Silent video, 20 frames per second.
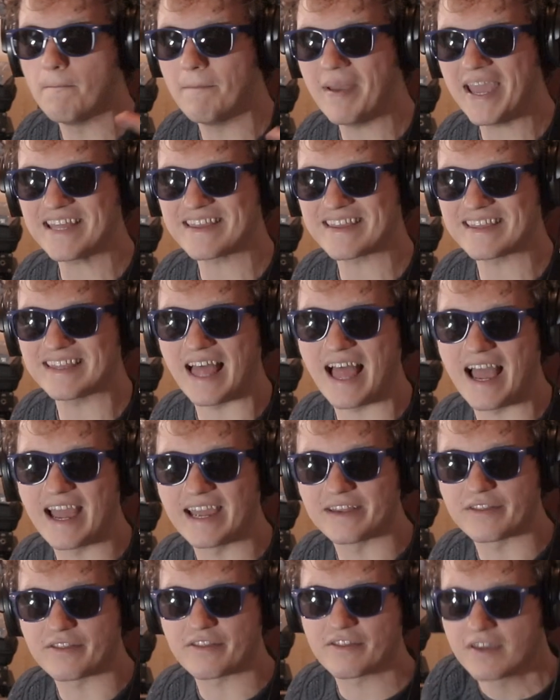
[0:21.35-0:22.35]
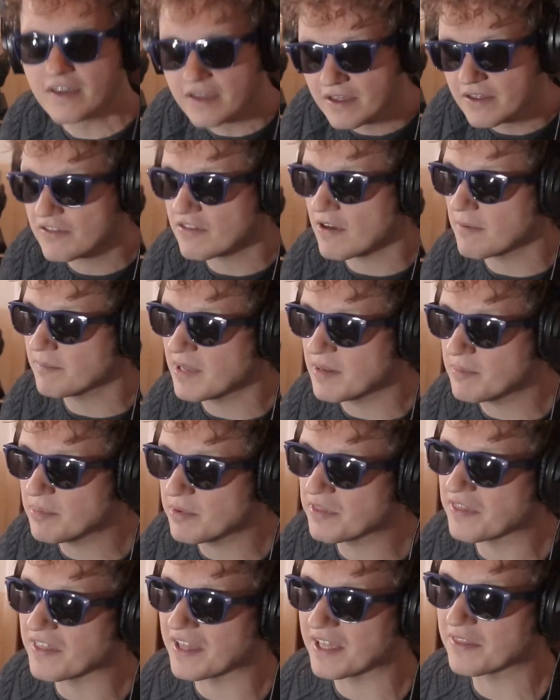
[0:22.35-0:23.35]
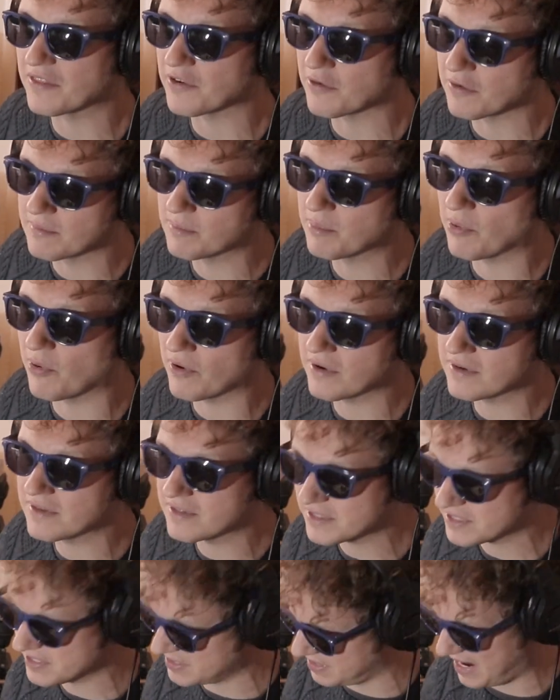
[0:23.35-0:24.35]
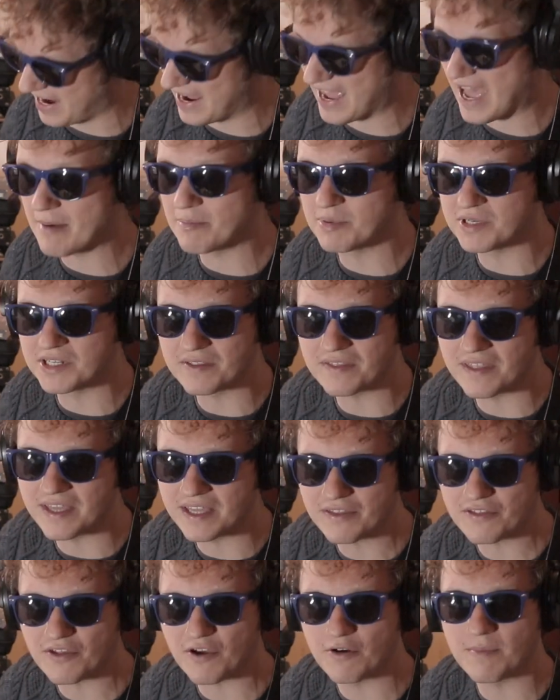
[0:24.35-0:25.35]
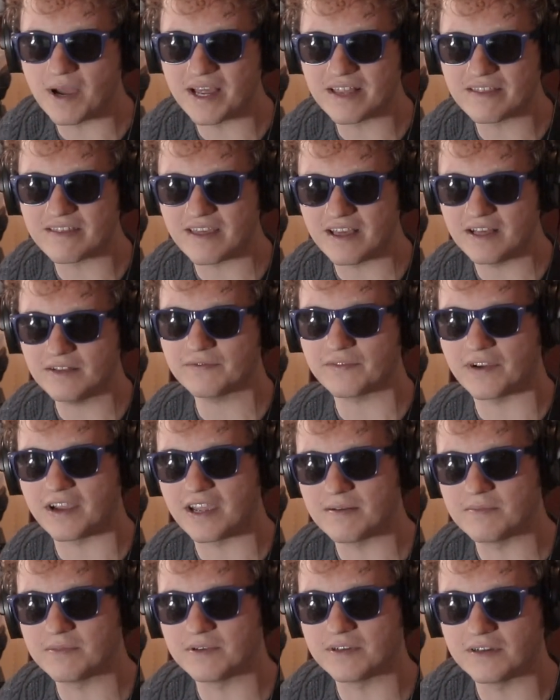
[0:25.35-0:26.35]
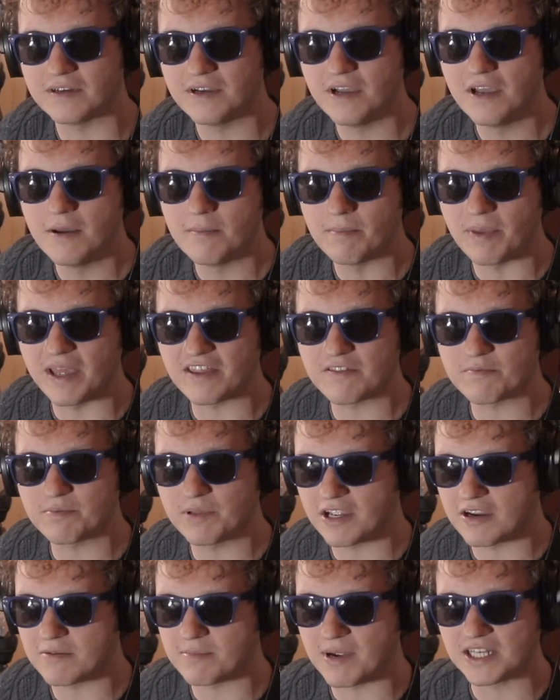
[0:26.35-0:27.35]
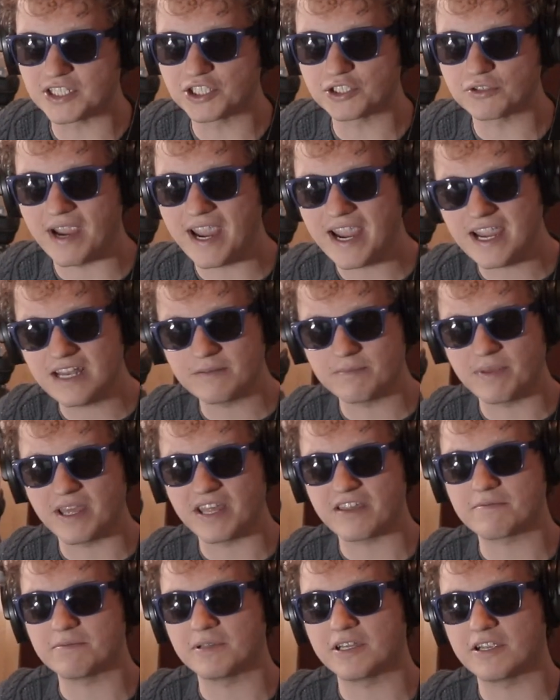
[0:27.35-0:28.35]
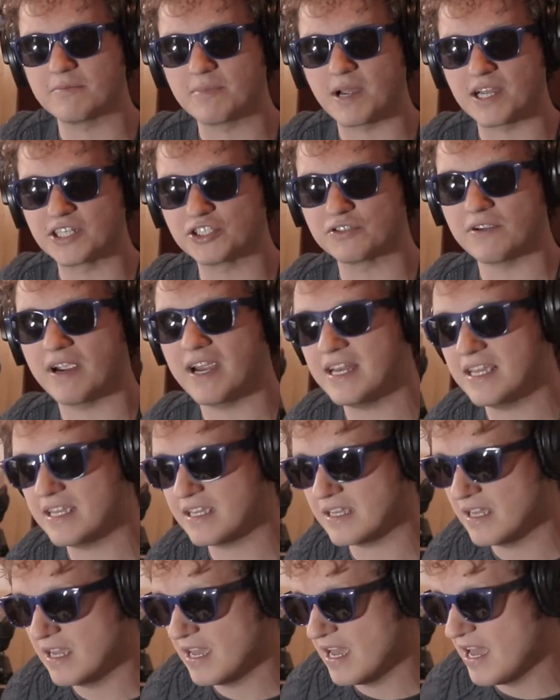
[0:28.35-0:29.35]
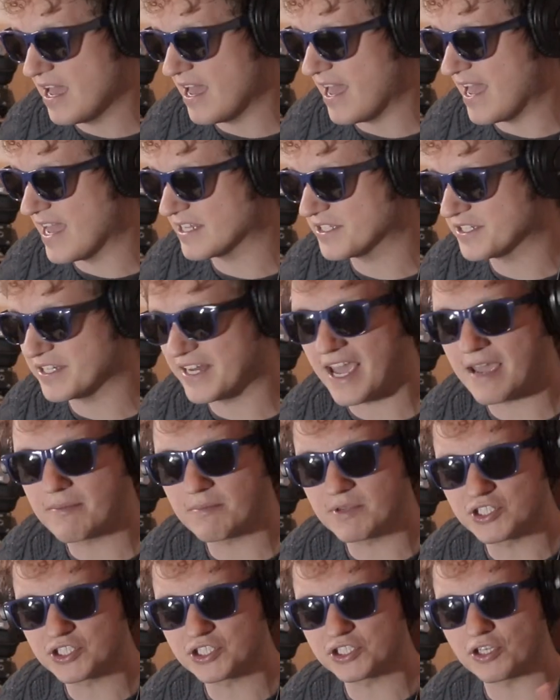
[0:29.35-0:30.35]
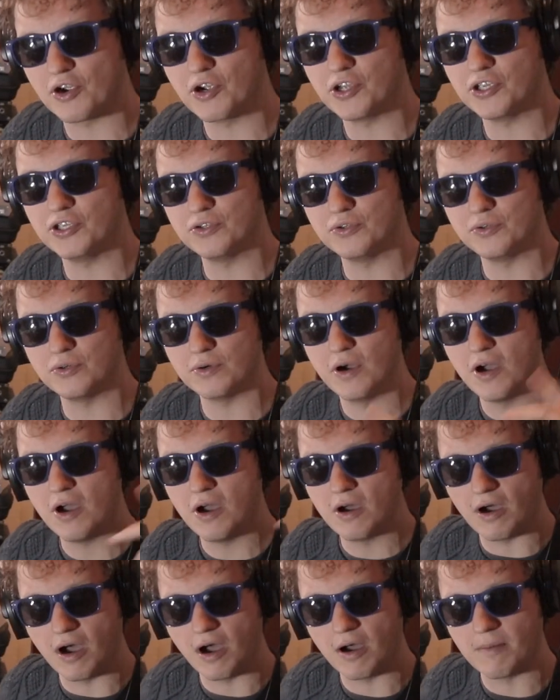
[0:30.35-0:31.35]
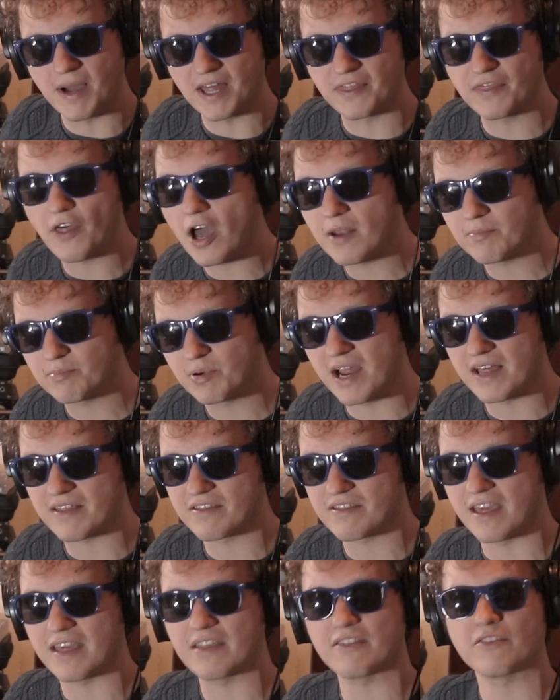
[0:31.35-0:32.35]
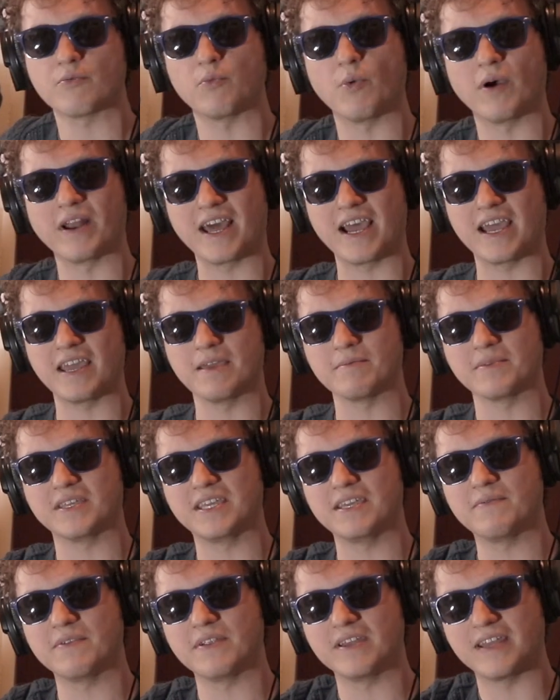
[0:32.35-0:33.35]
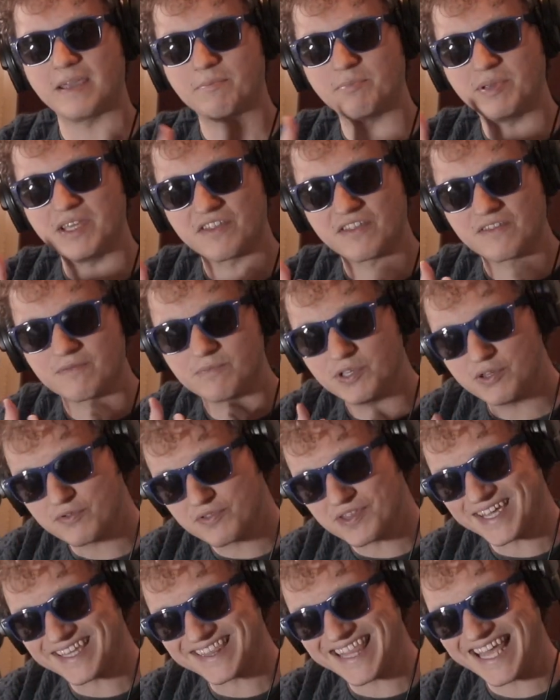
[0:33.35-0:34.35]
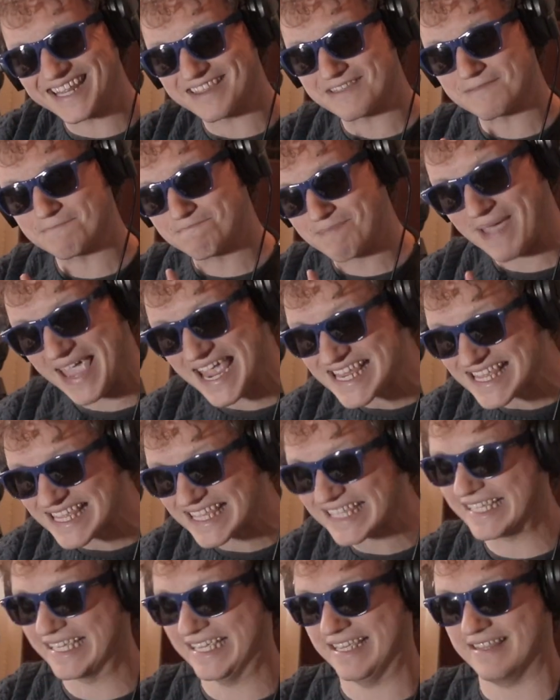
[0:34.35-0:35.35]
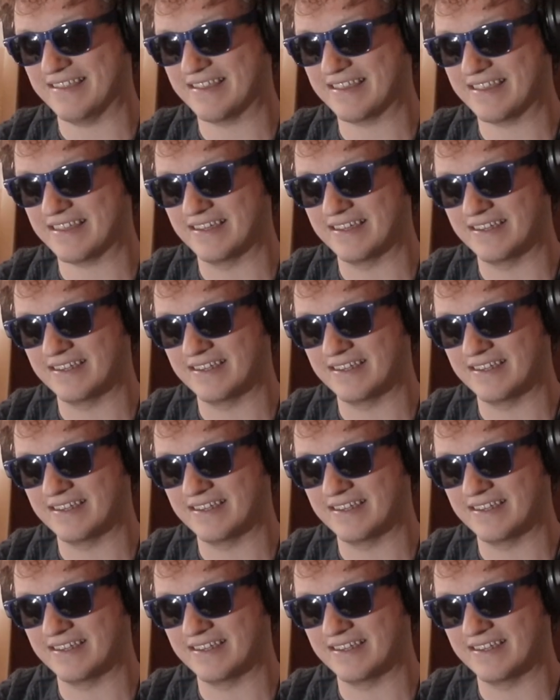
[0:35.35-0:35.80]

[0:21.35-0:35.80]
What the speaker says: Bass lines. Some people think they're important. I happen to think so myself. I am a bass player by trade, a bass player by training, and today I'm going to show you my thought process when I am given a piece of music that is bassless.